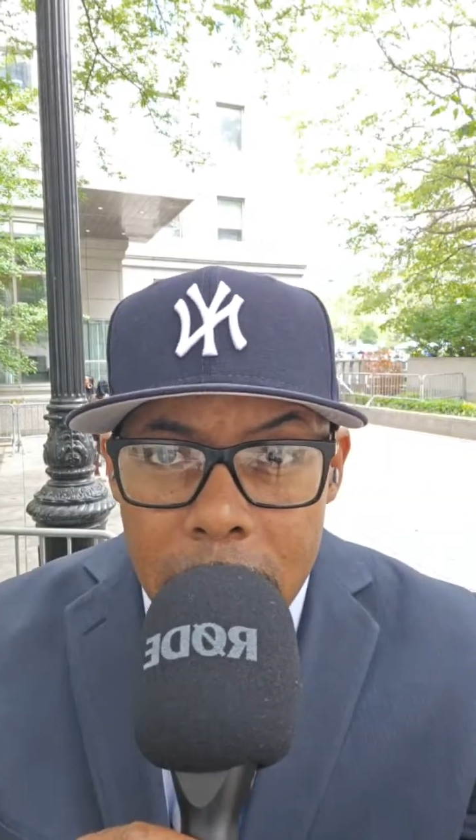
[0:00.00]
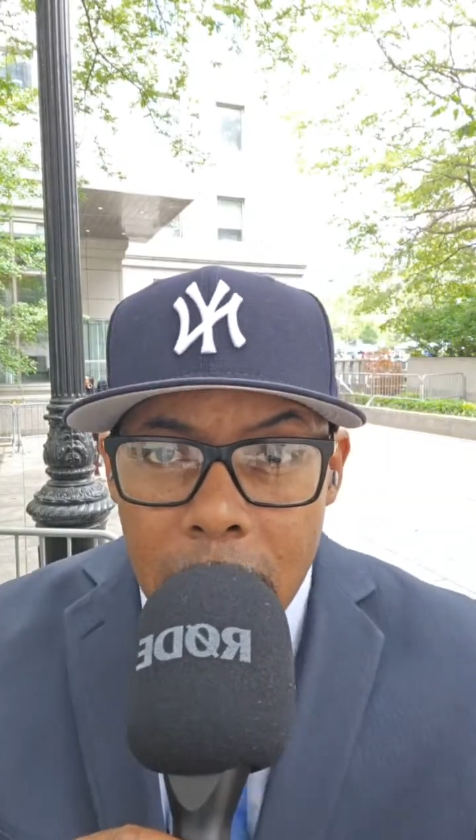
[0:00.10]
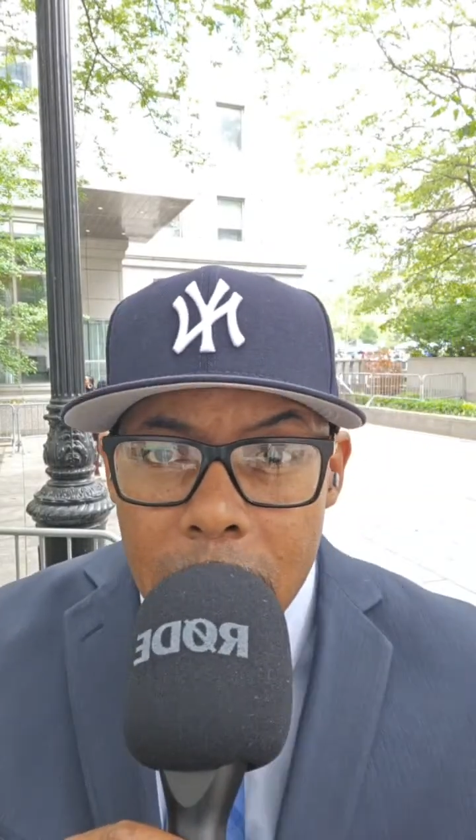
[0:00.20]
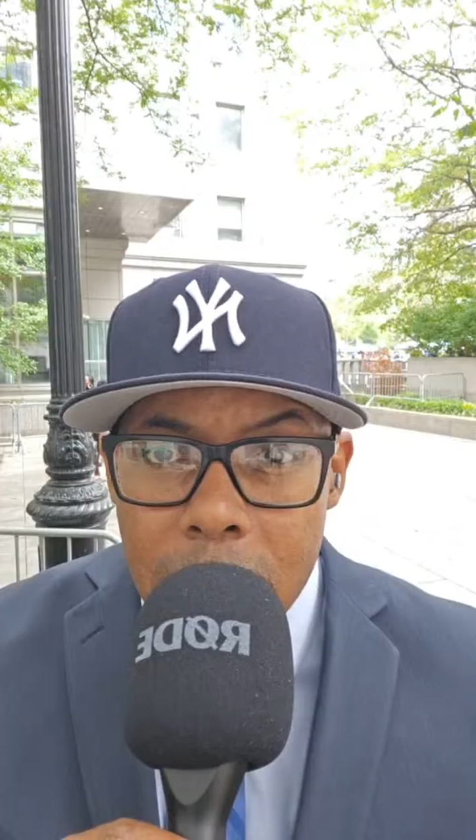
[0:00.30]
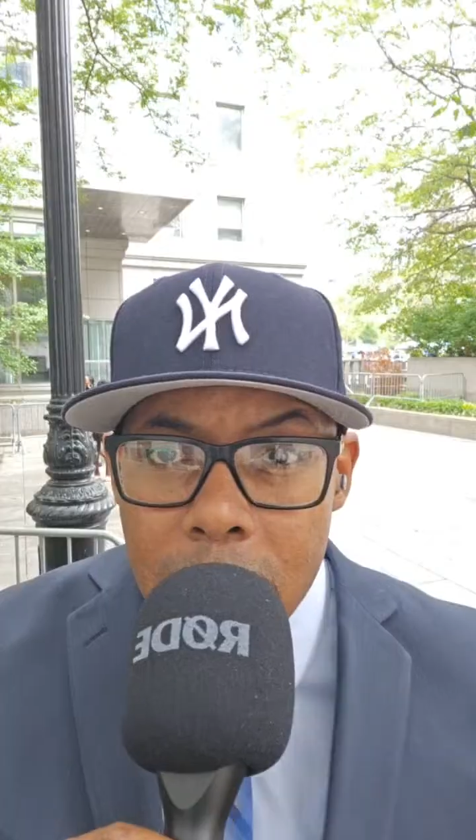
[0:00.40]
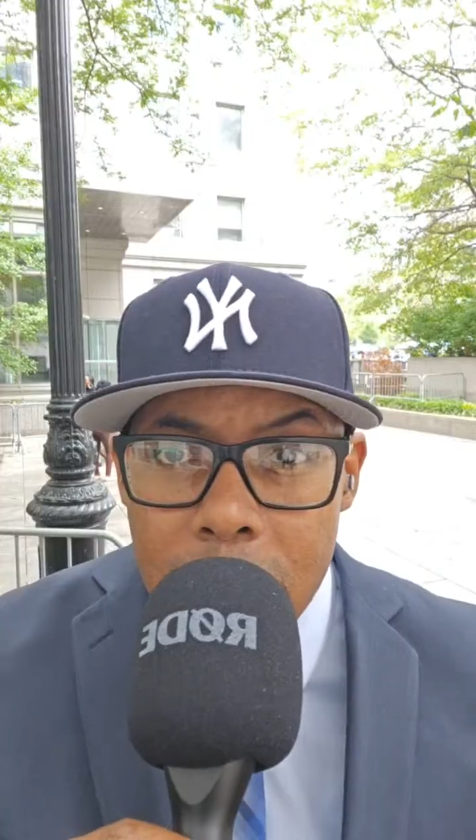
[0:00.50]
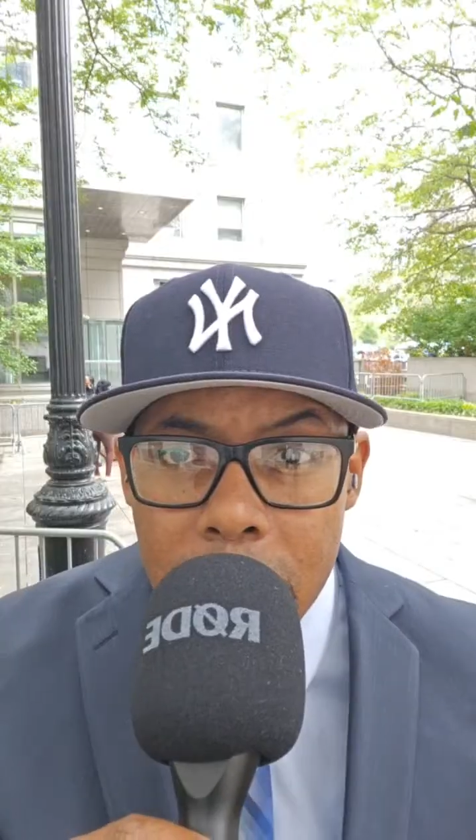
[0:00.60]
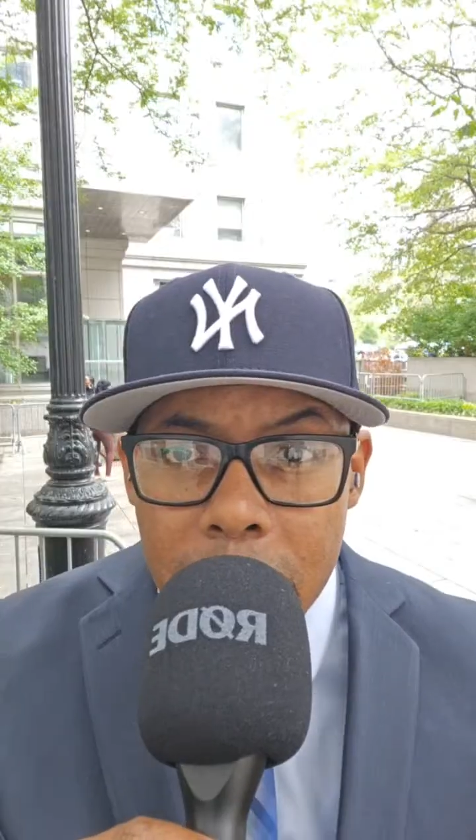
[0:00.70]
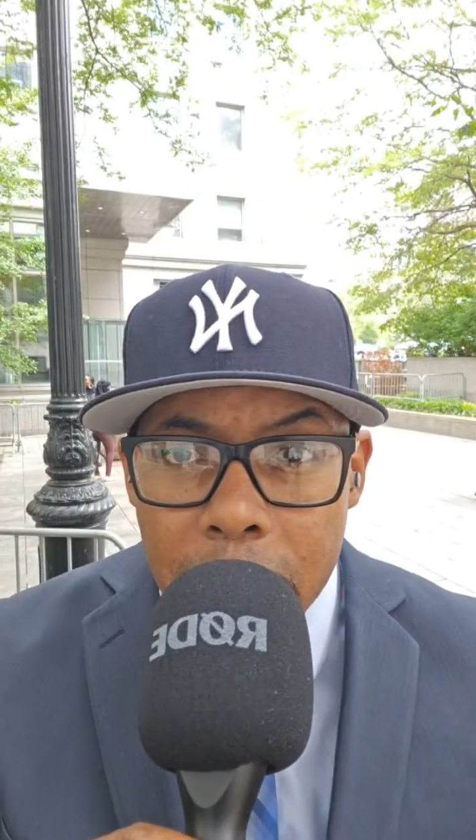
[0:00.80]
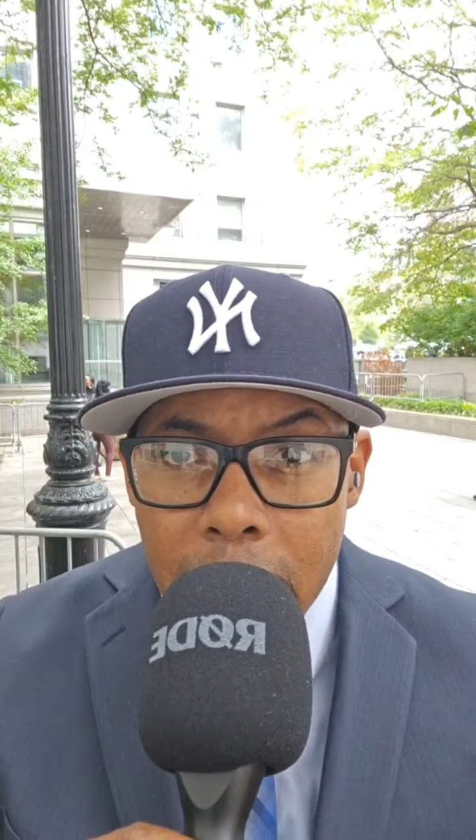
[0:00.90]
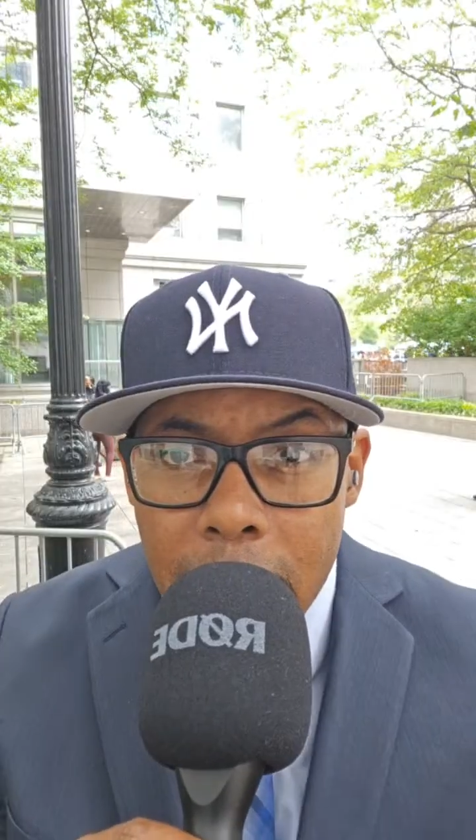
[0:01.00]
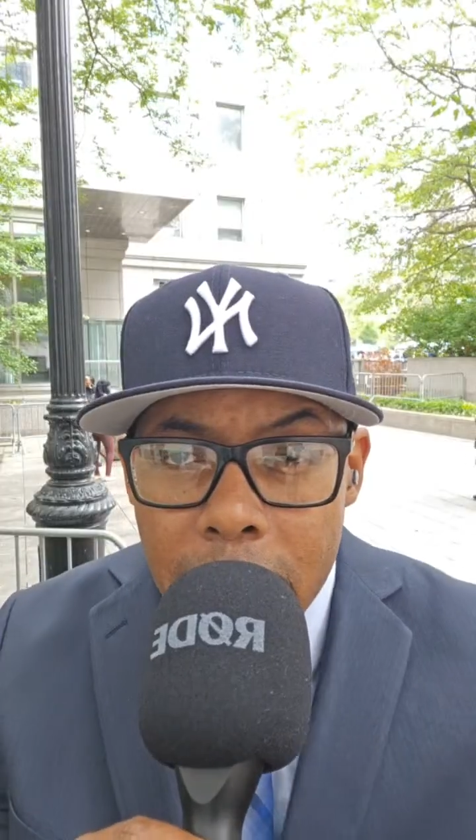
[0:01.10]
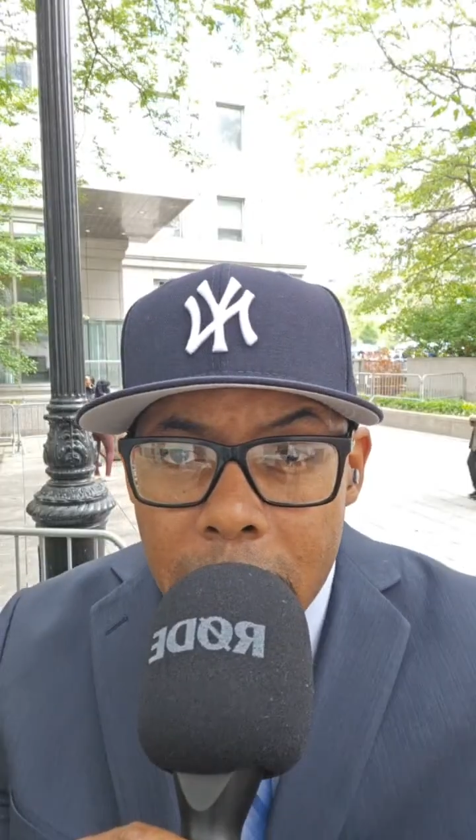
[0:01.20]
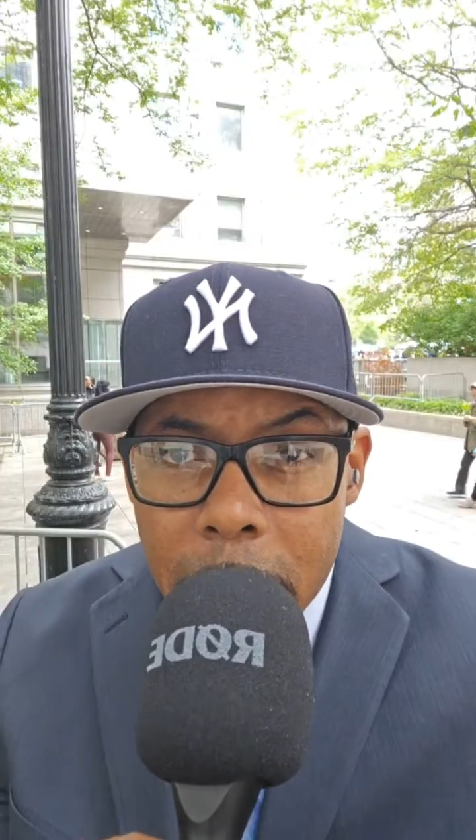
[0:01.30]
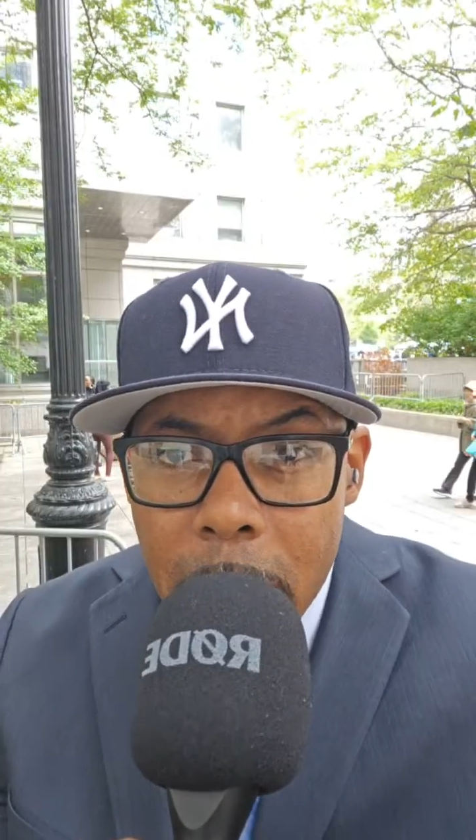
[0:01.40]
I was supposed to be 5.
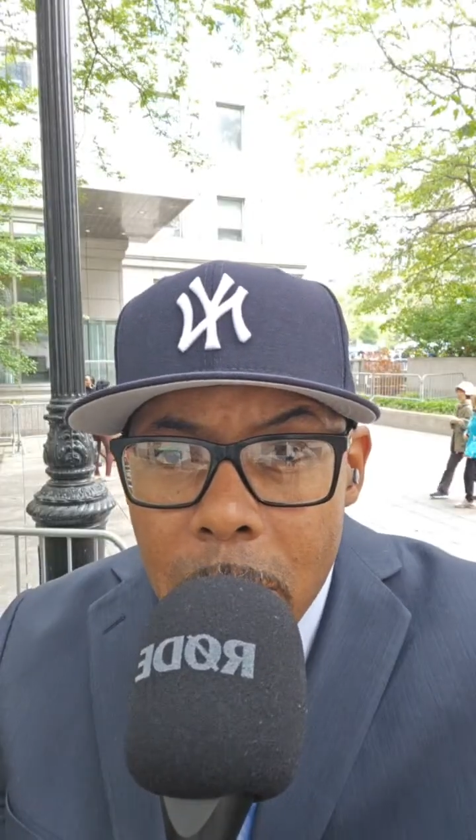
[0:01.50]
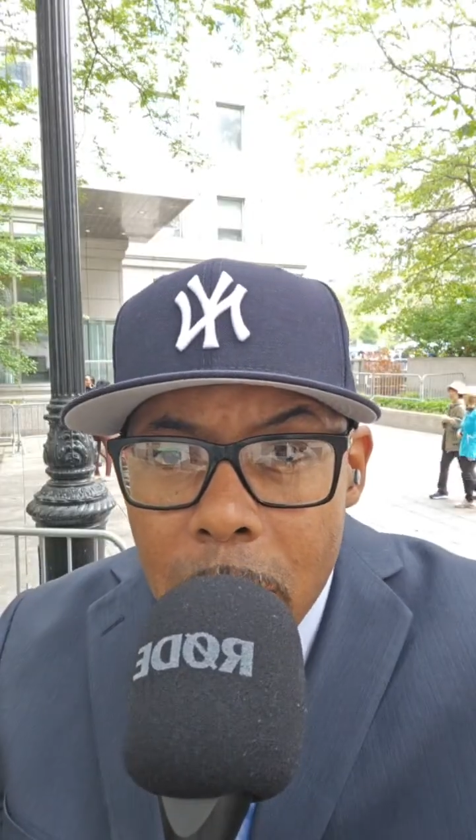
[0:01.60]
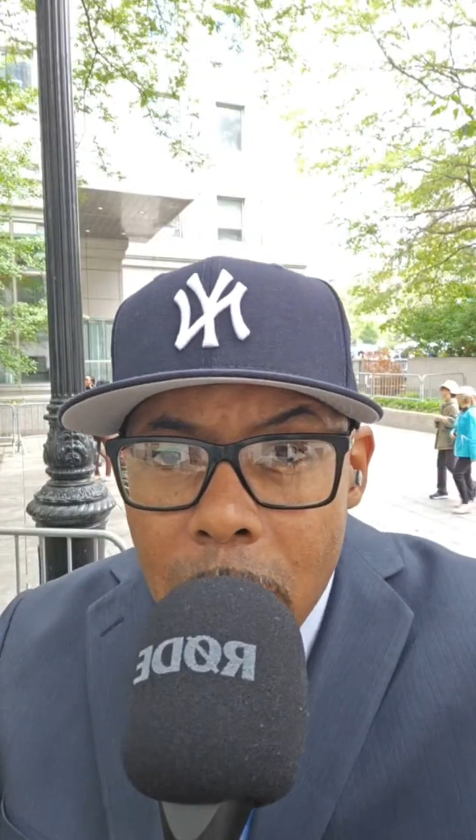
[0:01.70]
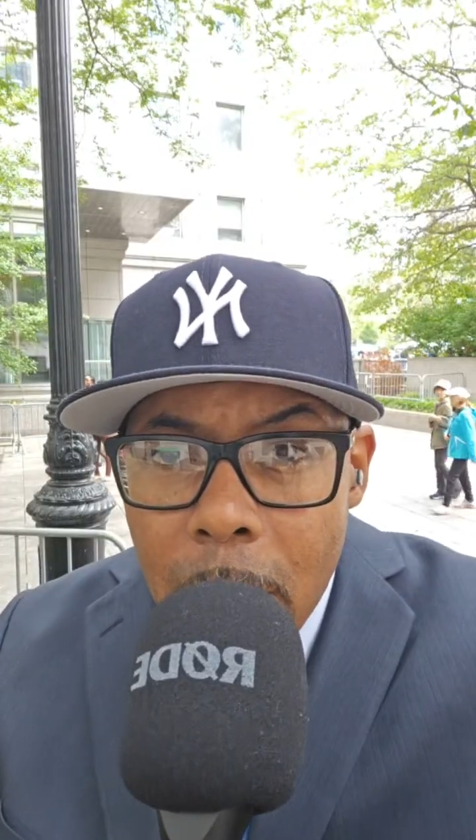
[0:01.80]
Let me go.